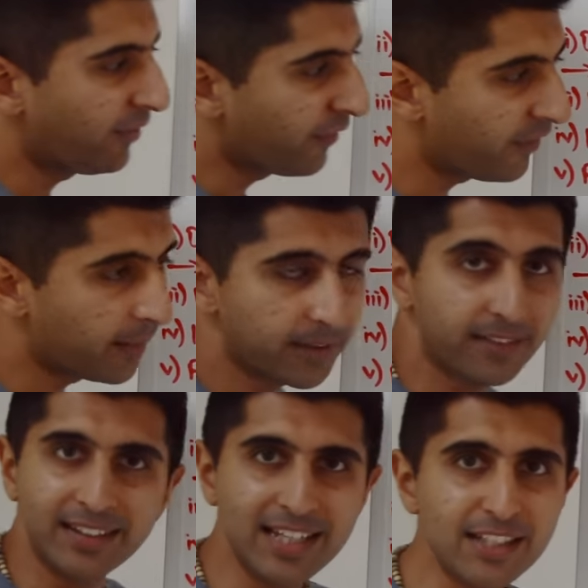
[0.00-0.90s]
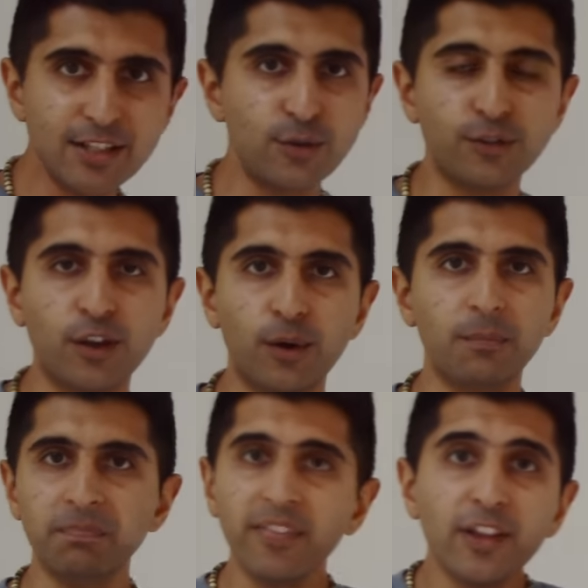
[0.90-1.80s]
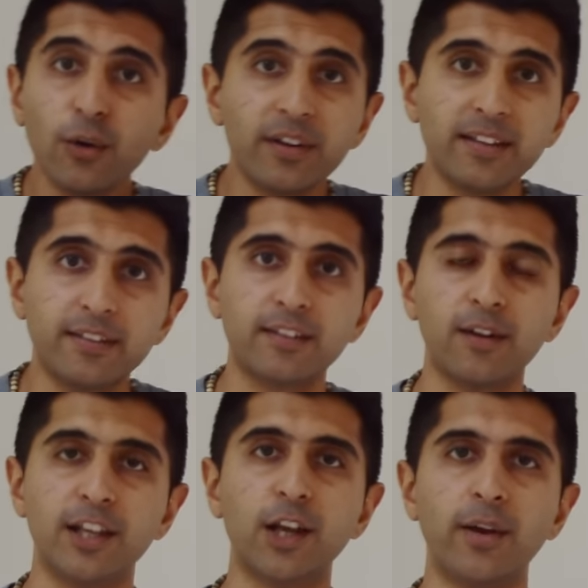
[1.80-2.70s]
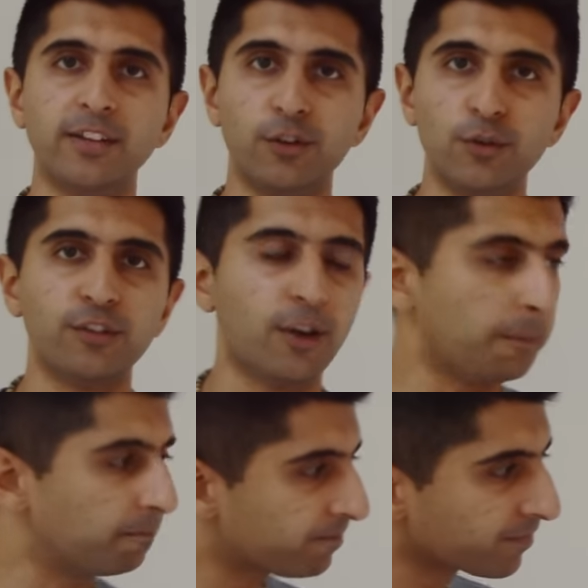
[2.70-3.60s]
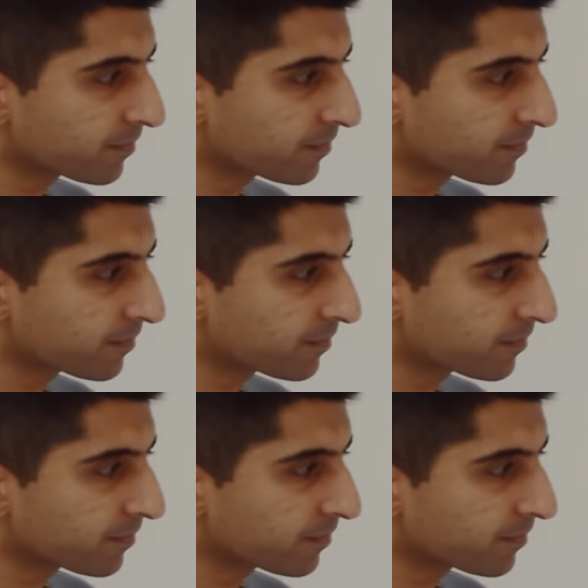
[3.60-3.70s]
And if a firm doesn't need to do so, then they're not necessarily going to do so.